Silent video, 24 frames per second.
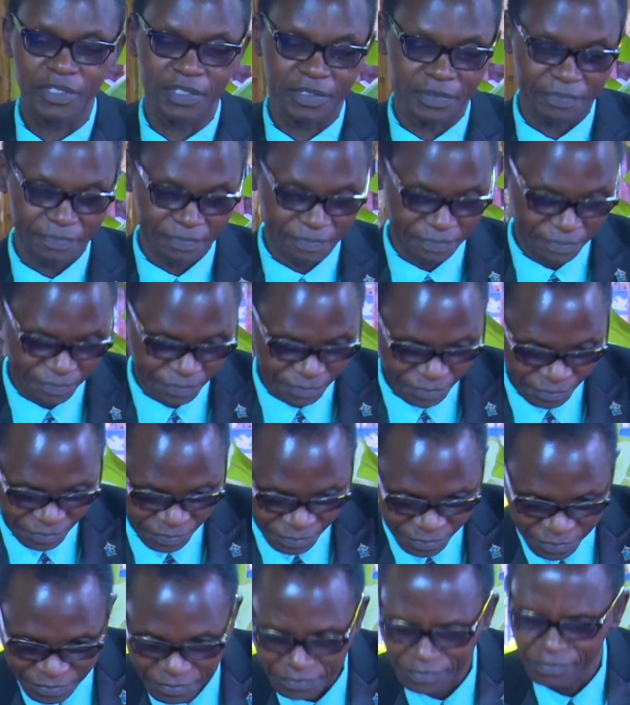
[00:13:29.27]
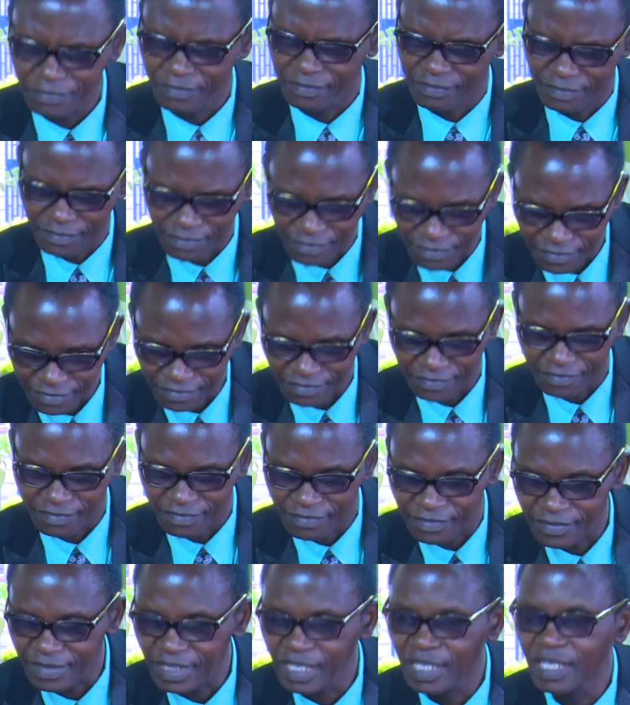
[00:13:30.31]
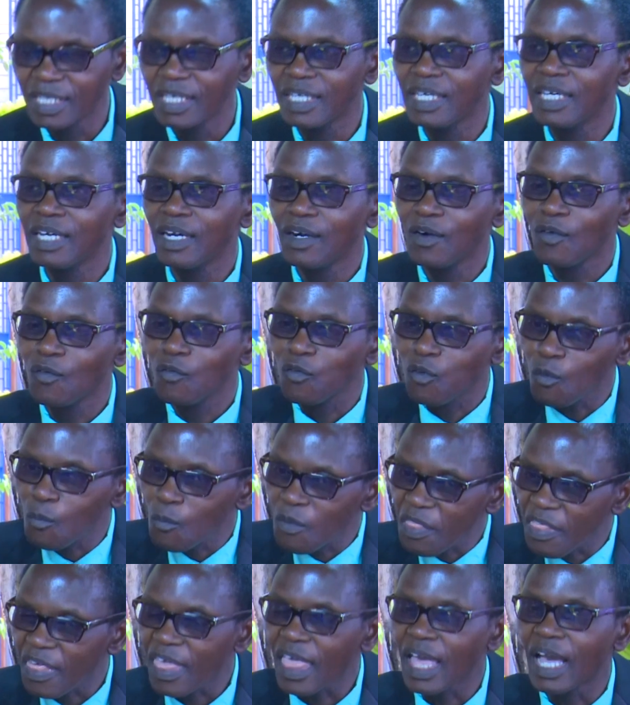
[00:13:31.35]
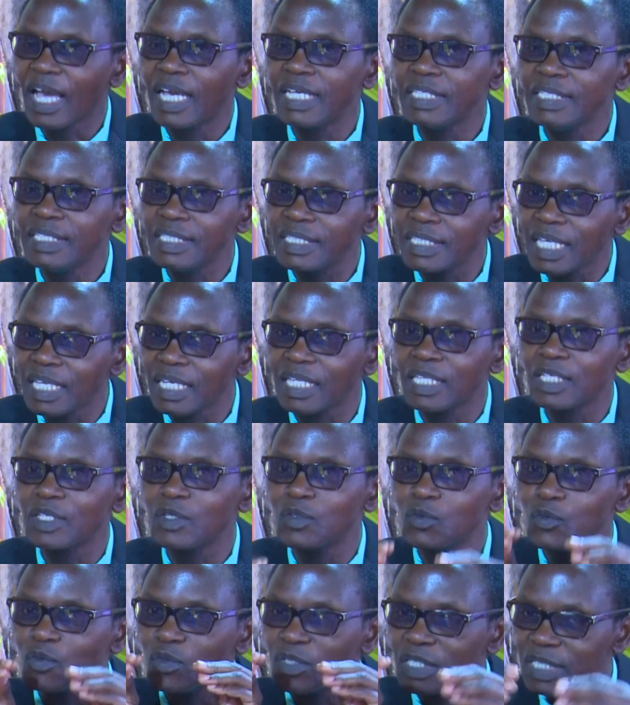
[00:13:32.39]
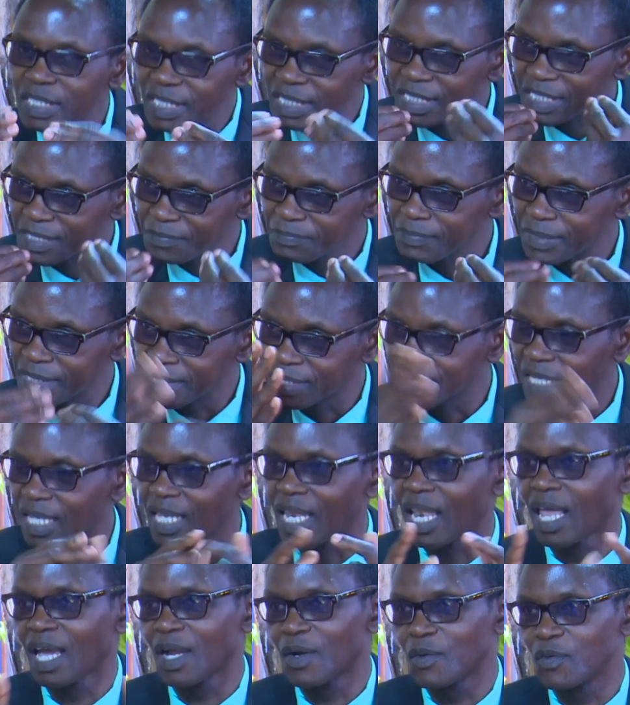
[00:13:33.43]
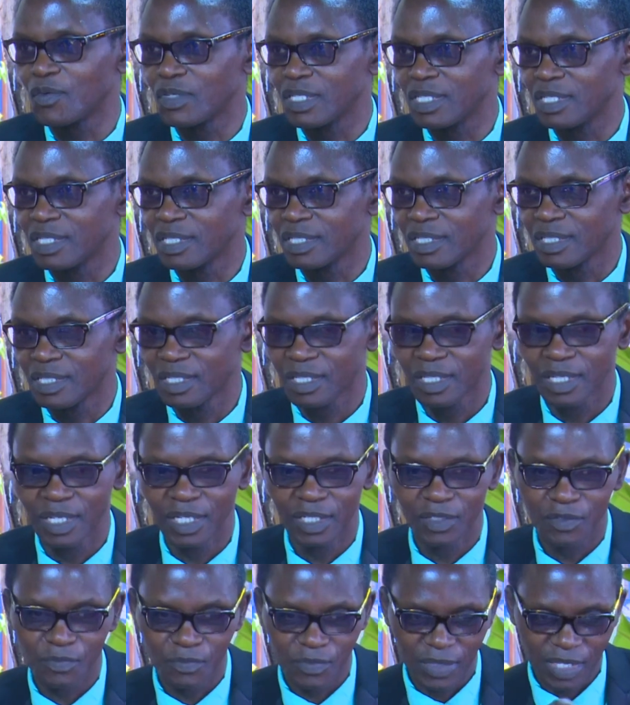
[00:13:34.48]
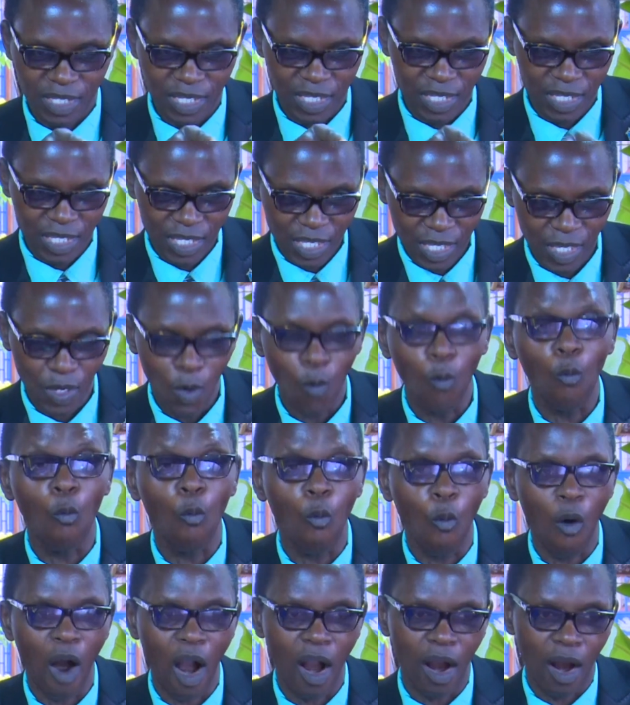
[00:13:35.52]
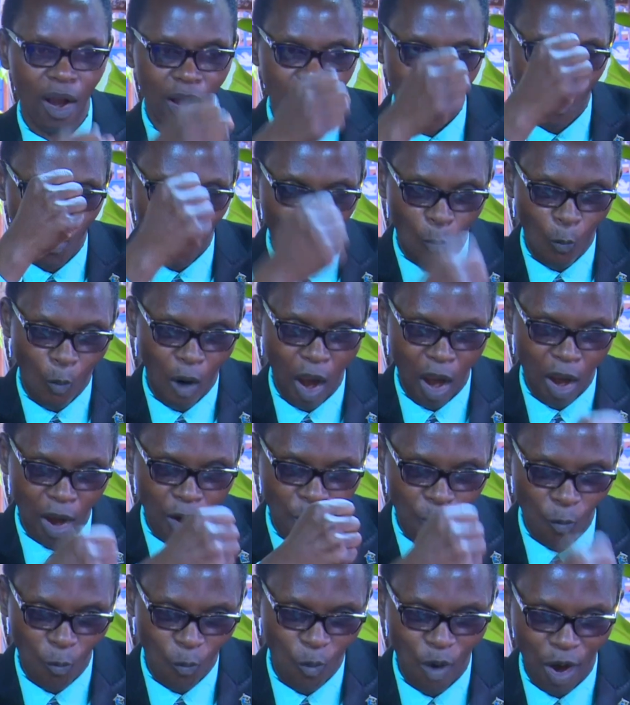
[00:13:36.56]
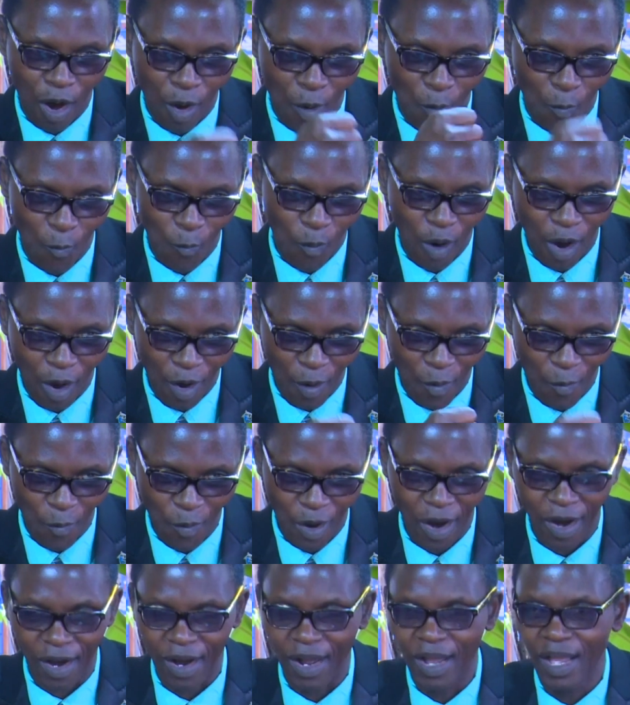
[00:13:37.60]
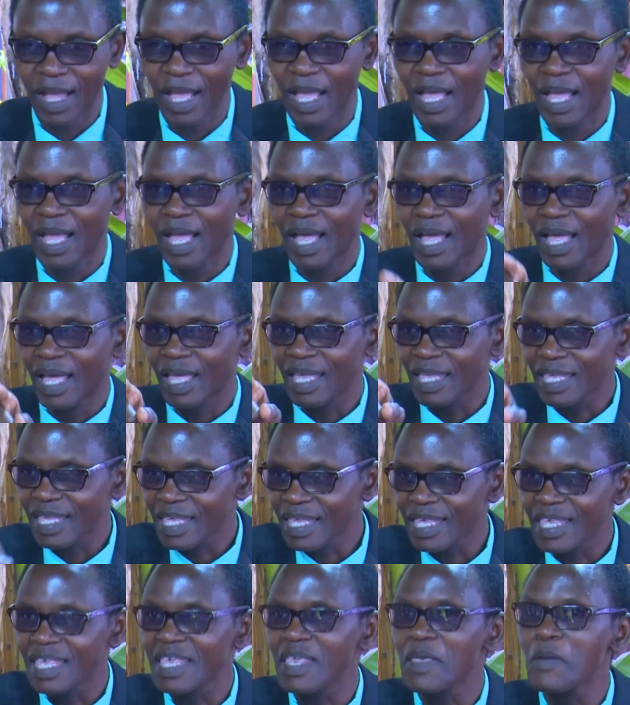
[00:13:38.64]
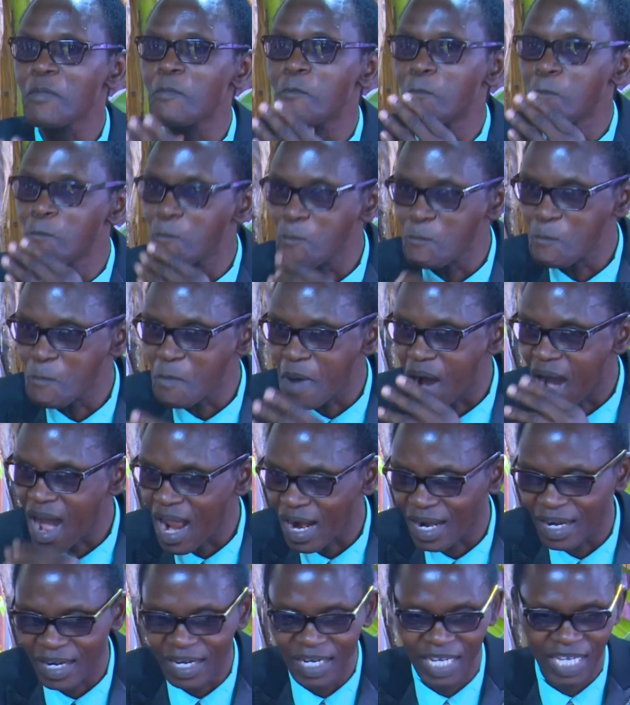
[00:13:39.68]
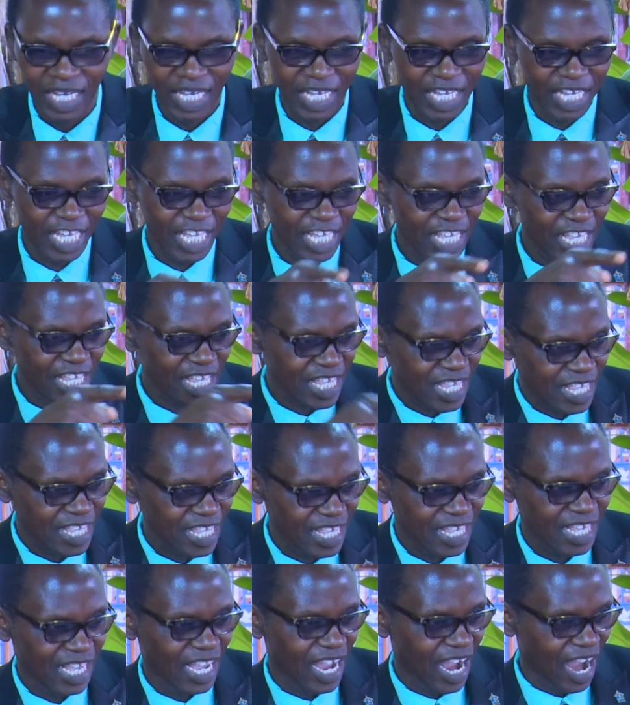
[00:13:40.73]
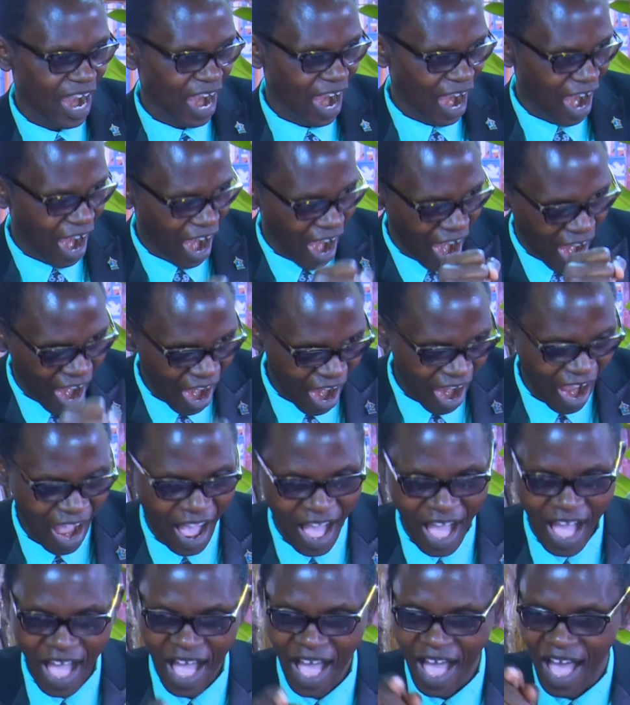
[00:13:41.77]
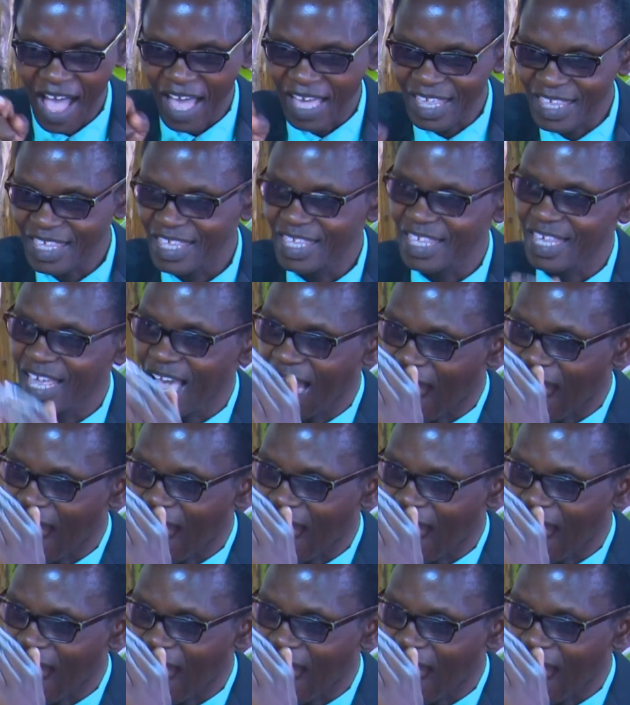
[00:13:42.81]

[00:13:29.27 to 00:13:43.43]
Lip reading: Then he told me, I'm deaf. Are you deaf? From that time, he started teaching me sign language. For example, when we do this sign, it is work. When we do this sign, it is car.